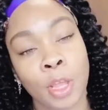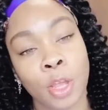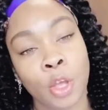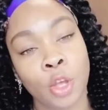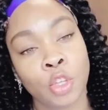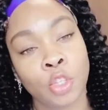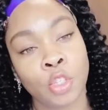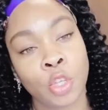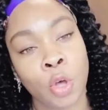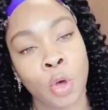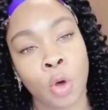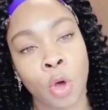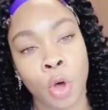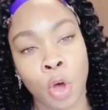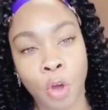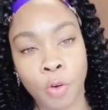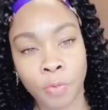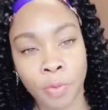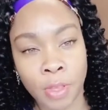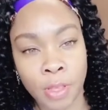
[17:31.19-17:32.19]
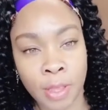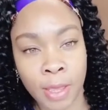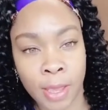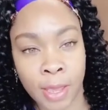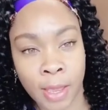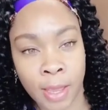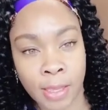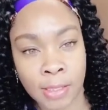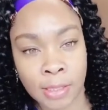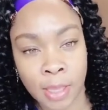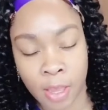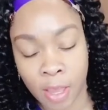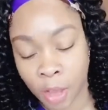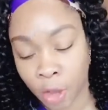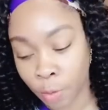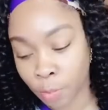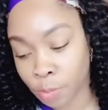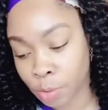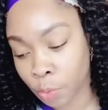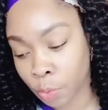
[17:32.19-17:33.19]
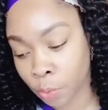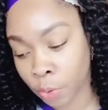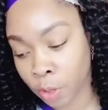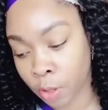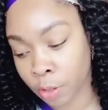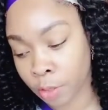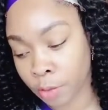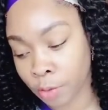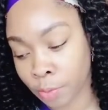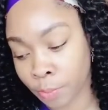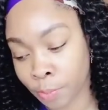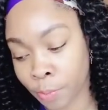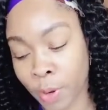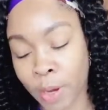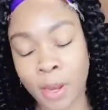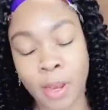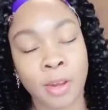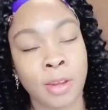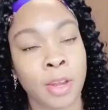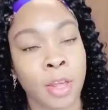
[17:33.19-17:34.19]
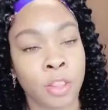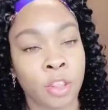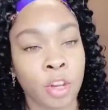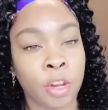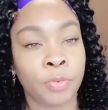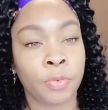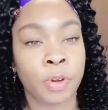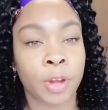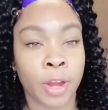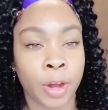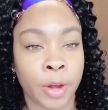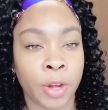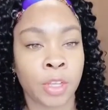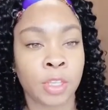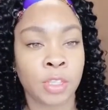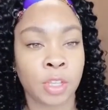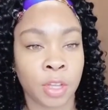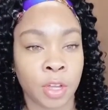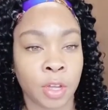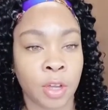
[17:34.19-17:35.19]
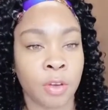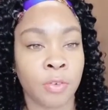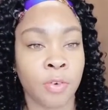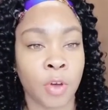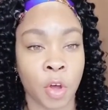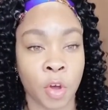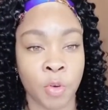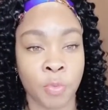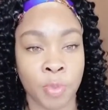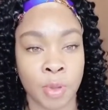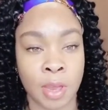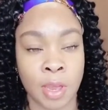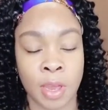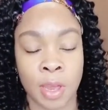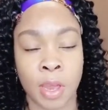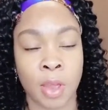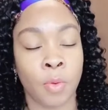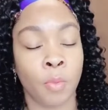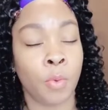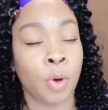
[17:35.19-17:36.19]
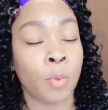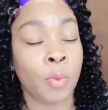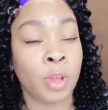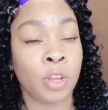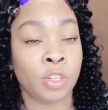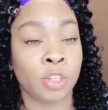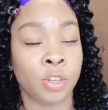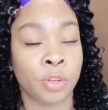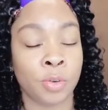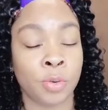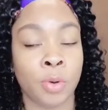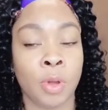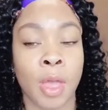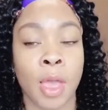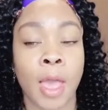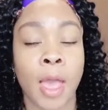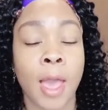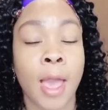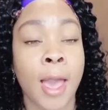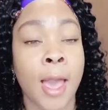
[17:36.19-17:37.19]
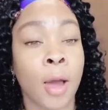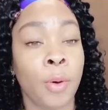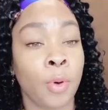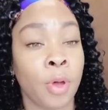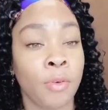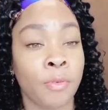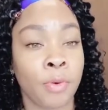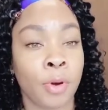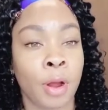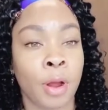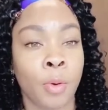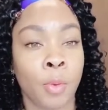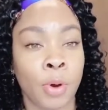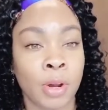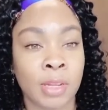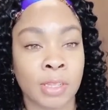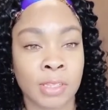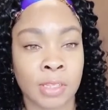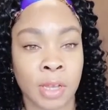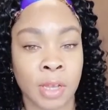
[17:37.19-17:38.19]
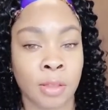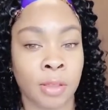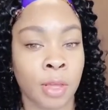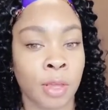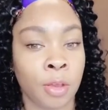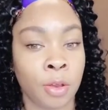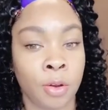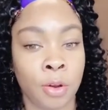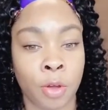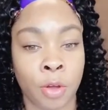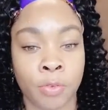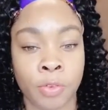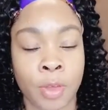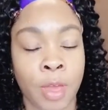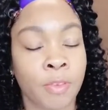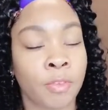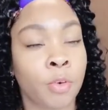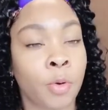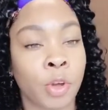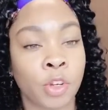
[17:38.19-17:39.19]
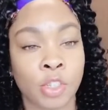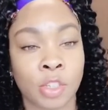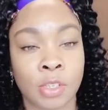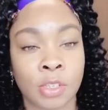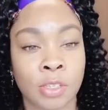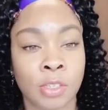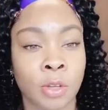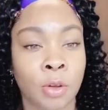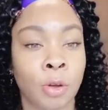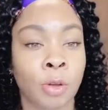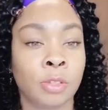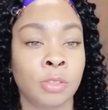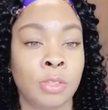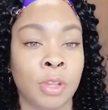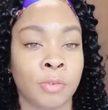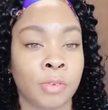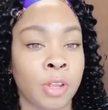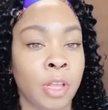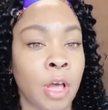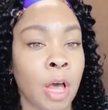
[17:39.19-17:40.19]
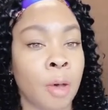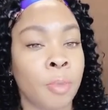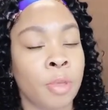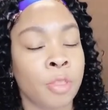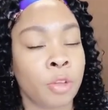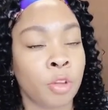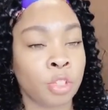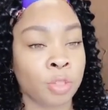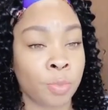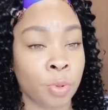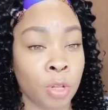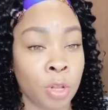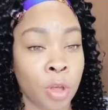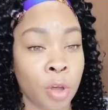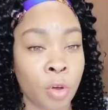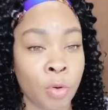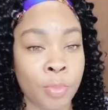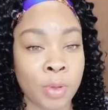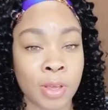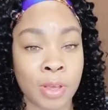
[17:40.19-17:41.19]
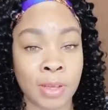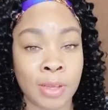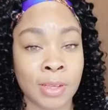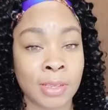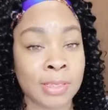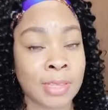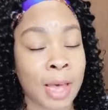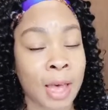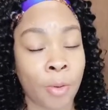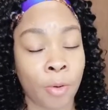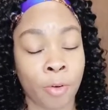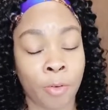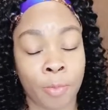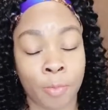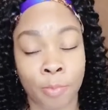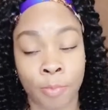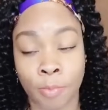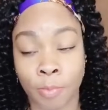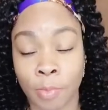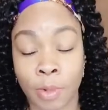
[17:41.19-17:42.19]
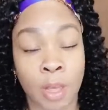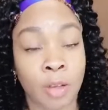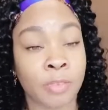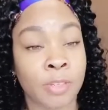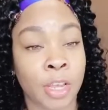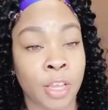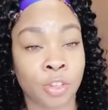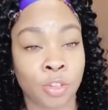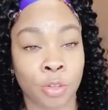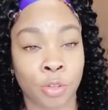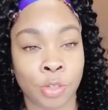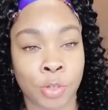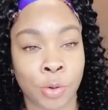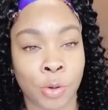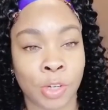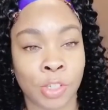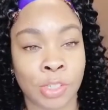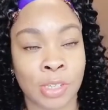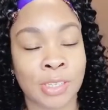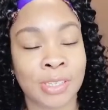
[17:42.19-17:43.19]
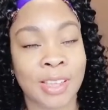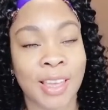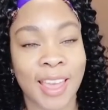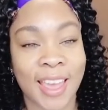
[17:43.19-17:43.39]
So hopefully that has helped with breaking down the different areas of O B and what we do. However, I want to say that, you know, if you have questions still, definitely comment those below because I will love to answer those questions.